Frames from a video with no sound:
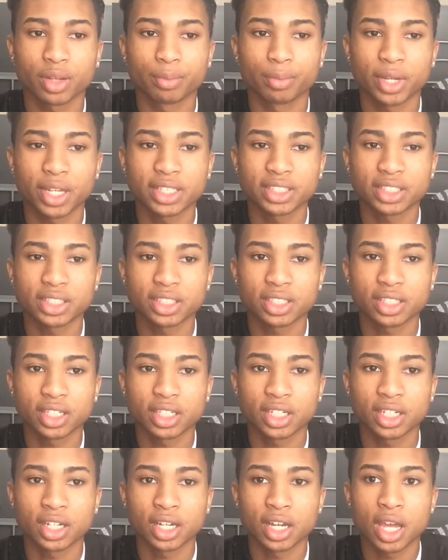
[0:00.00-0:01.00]

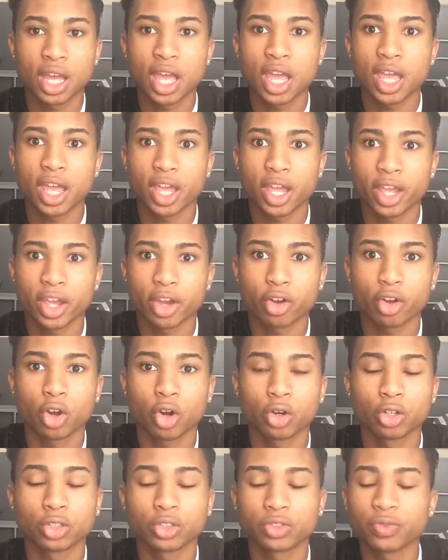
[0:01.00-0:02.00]
basically, here
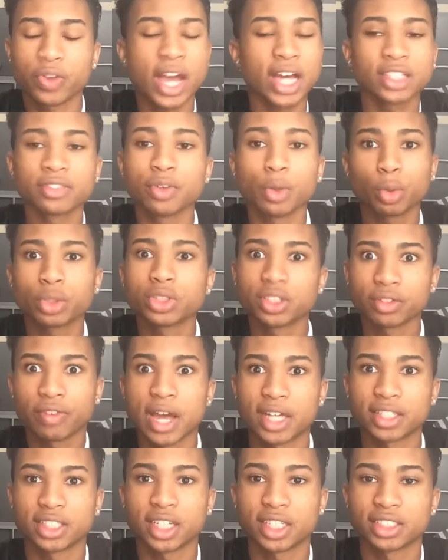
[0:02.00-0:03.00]
goes. Fast forward to
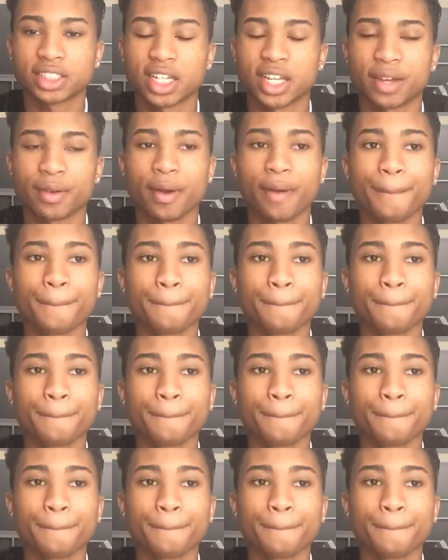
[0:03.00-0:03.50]
Valentine's Day.